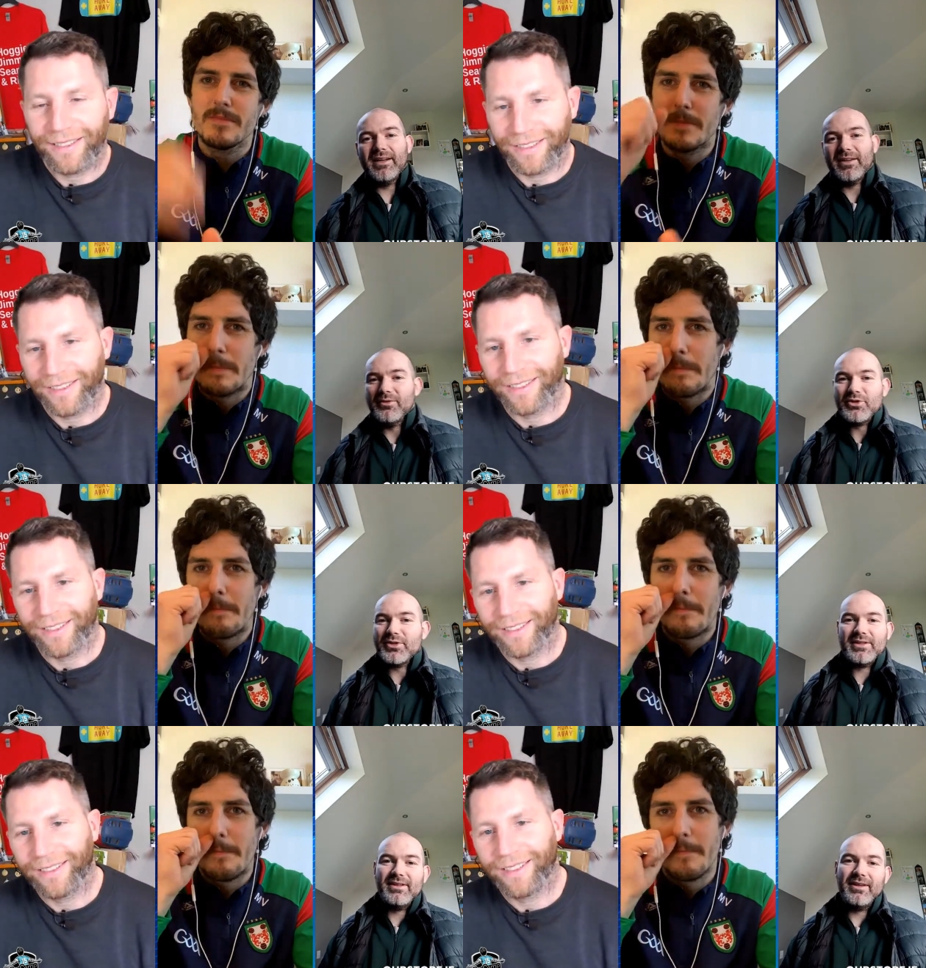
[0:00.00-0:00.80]
Speaker 1: Like you
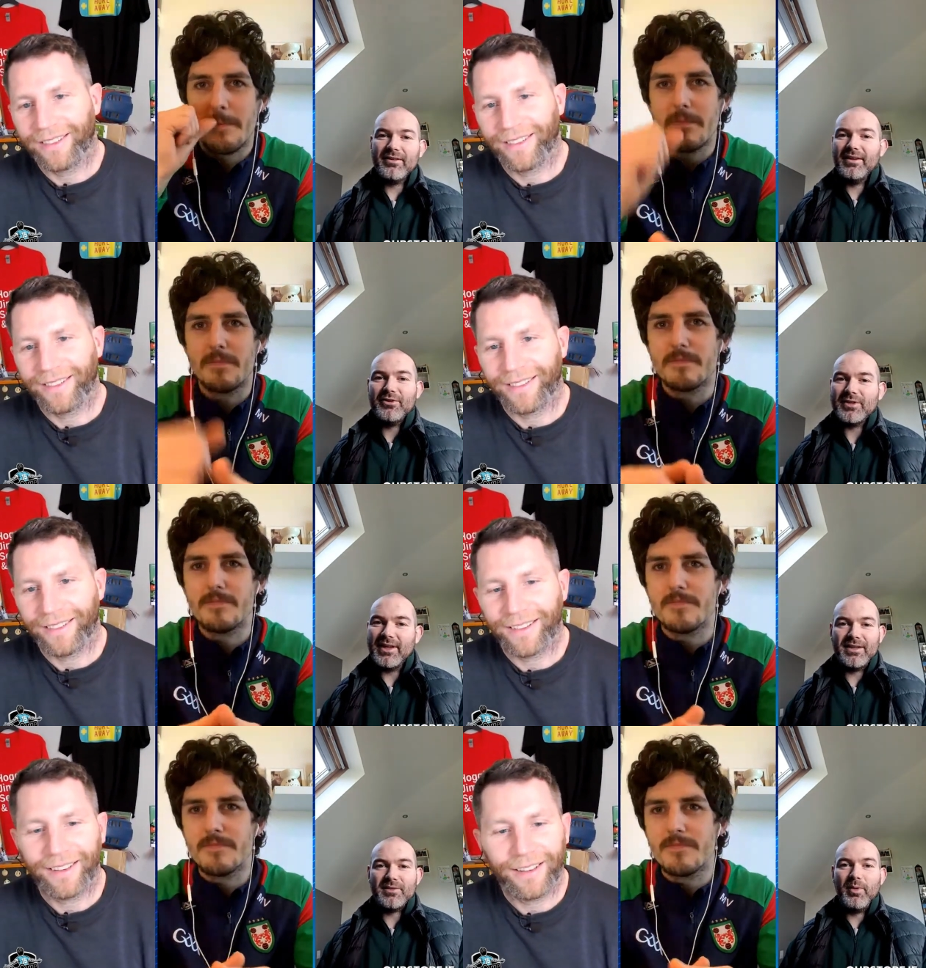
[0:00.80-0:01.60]
just literally just
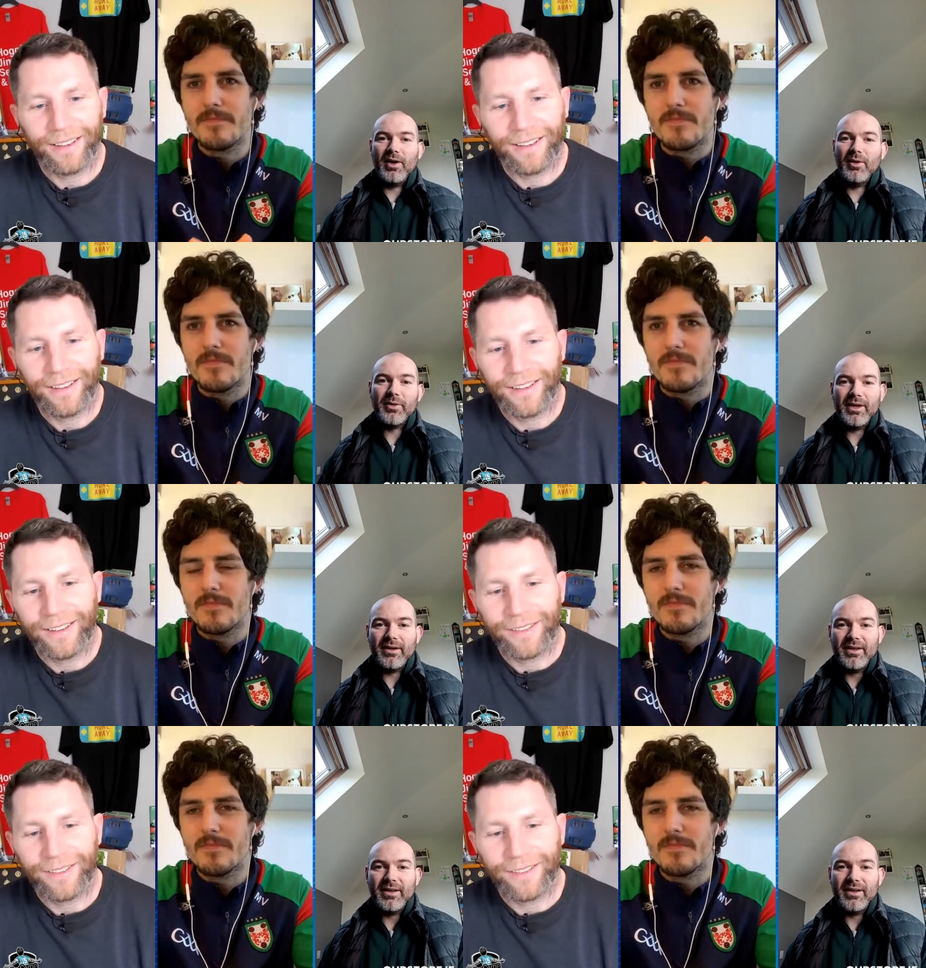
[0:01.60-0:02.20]
get this ball out of here.